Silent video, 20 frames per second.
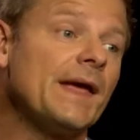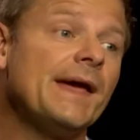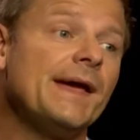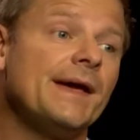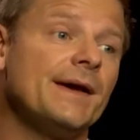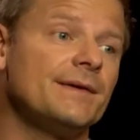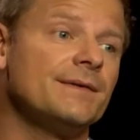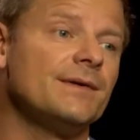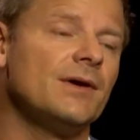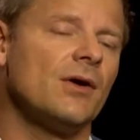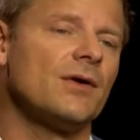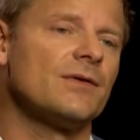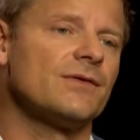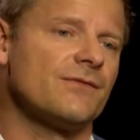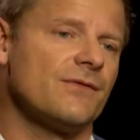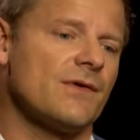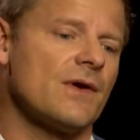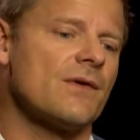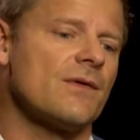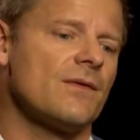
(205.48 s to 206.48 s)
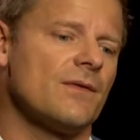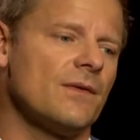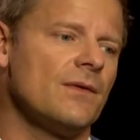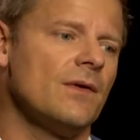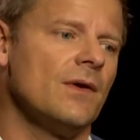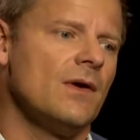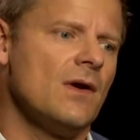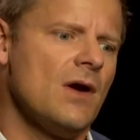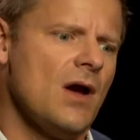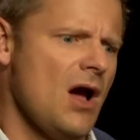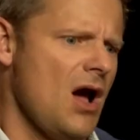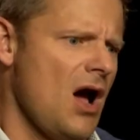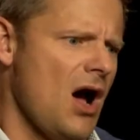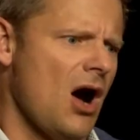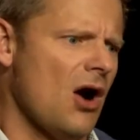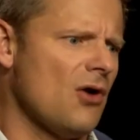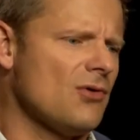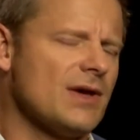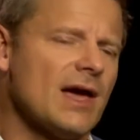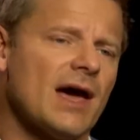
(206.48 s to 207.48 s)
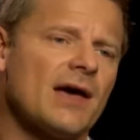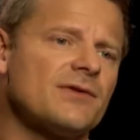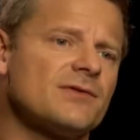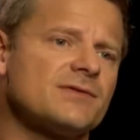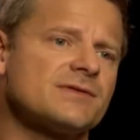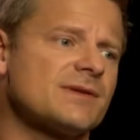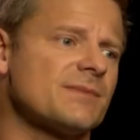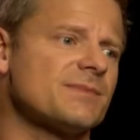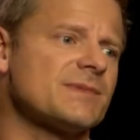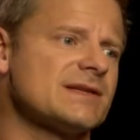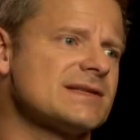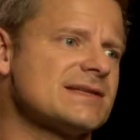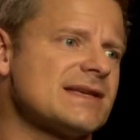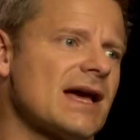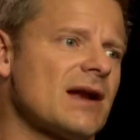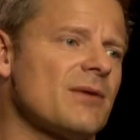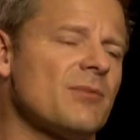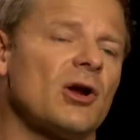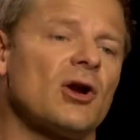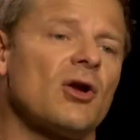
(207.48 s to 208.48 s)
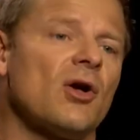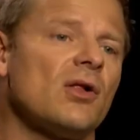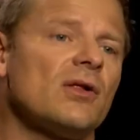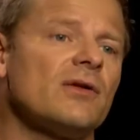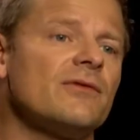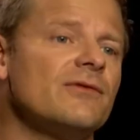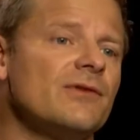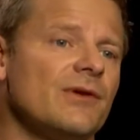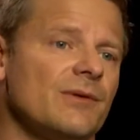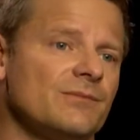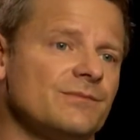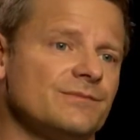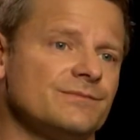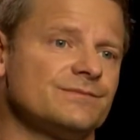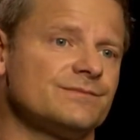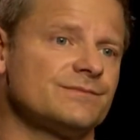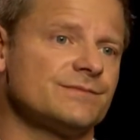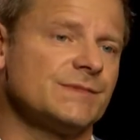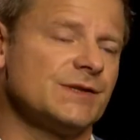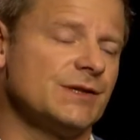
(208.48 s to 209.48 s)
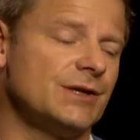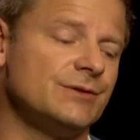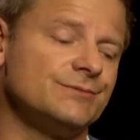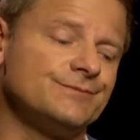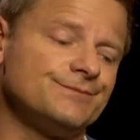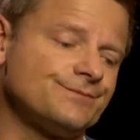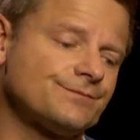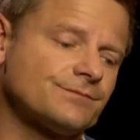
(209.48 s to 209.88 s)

yeah, quite no, tragic about him. Oh yeah, there's something sad about all of them, mm. you know,